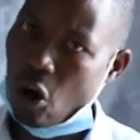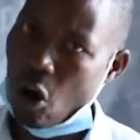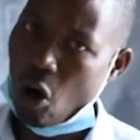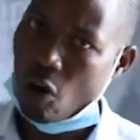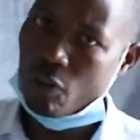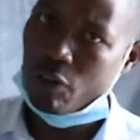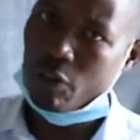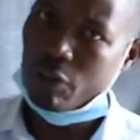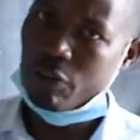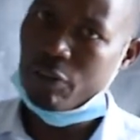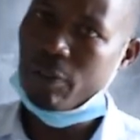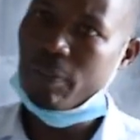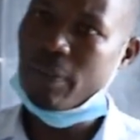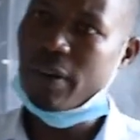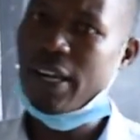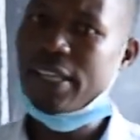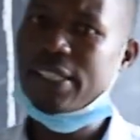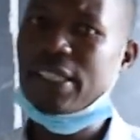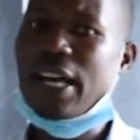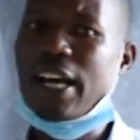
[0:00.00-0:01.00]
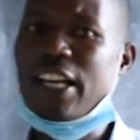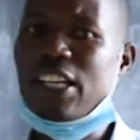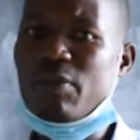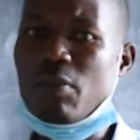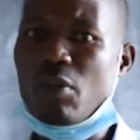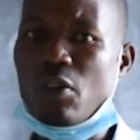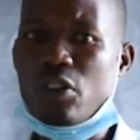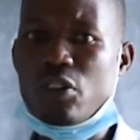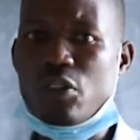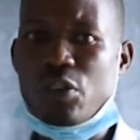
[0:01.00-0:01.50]
Ovoviviparous
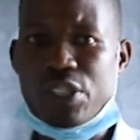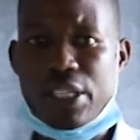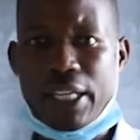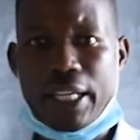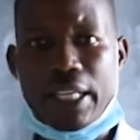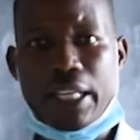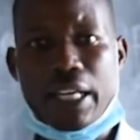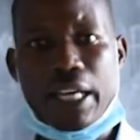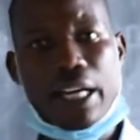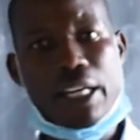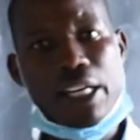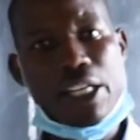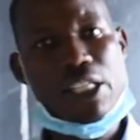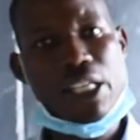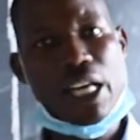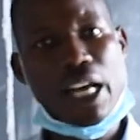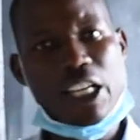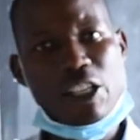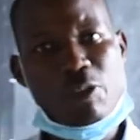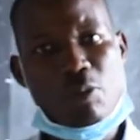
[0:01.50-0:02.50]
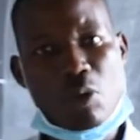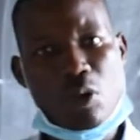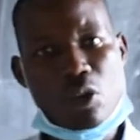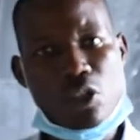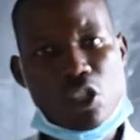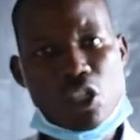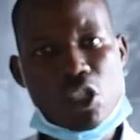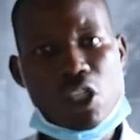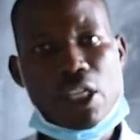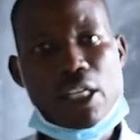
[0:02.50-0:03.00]
animals, we say that these
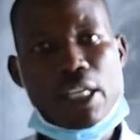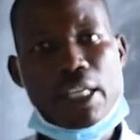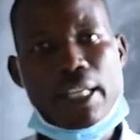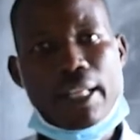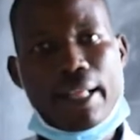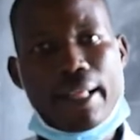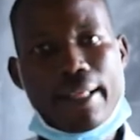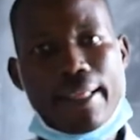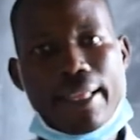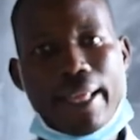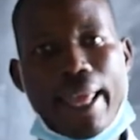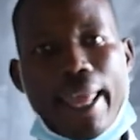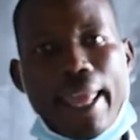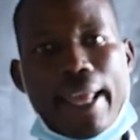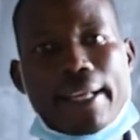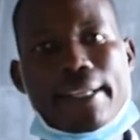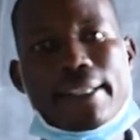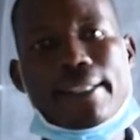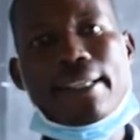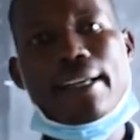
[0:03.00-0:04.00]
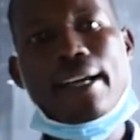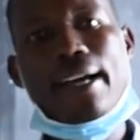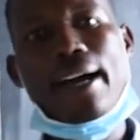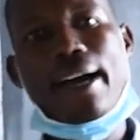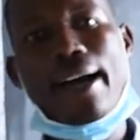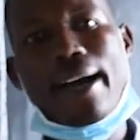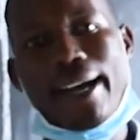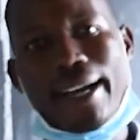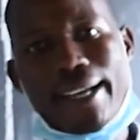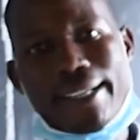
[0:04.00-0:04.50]
animals, the eggs
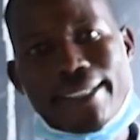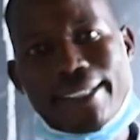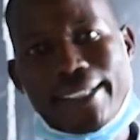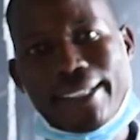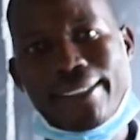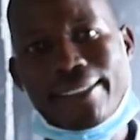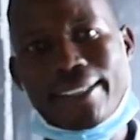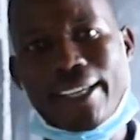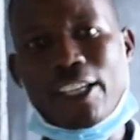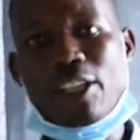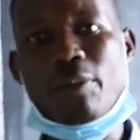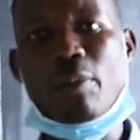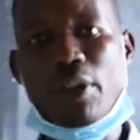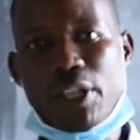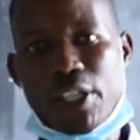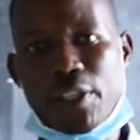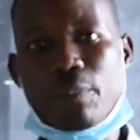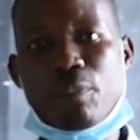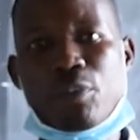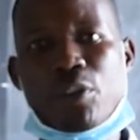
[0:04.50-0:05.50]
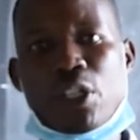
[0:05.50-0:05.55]
hatch inside the body.